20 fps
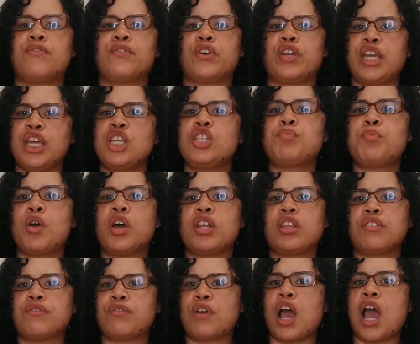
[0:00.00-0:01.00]
For each part
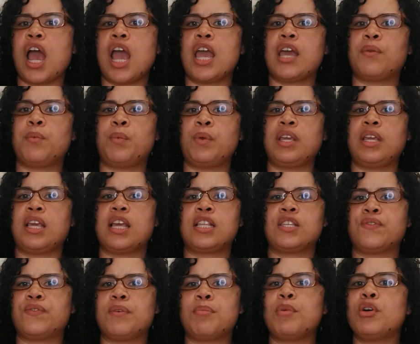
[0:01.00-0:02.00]
of the ride,
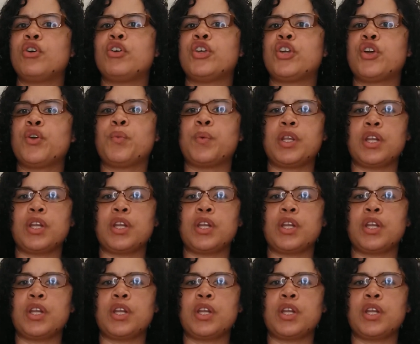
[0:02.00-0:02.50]
it's familiar.